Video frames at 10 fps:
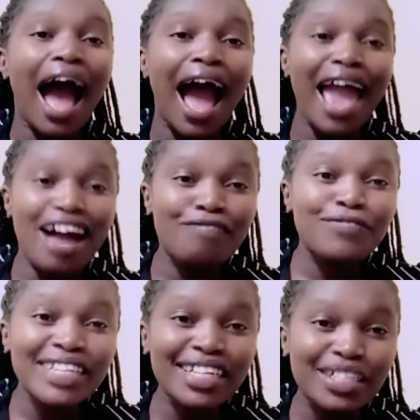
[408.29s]
I
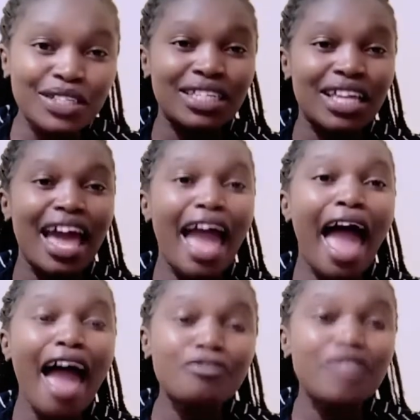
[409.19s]
have ticked
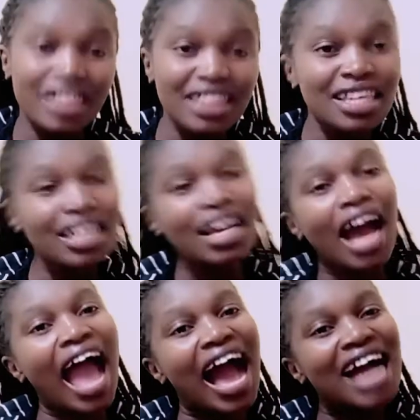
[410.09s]
everything
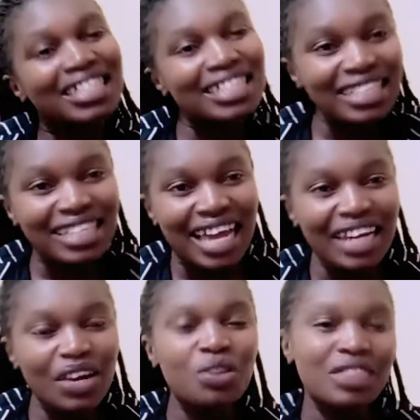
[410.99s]
I had
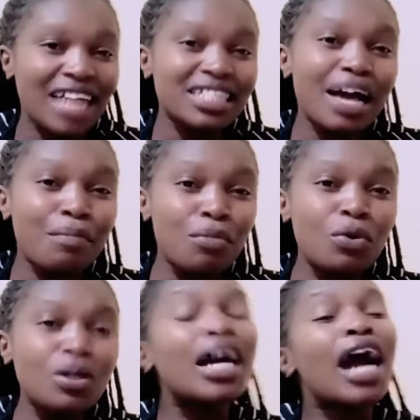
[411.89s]
written on that
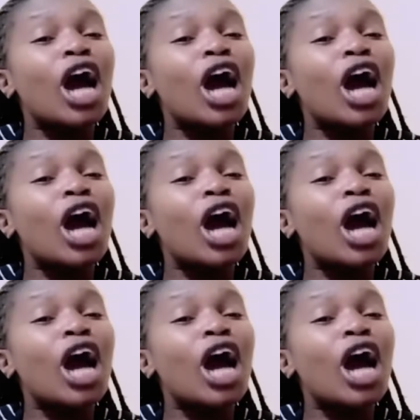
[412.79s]
book.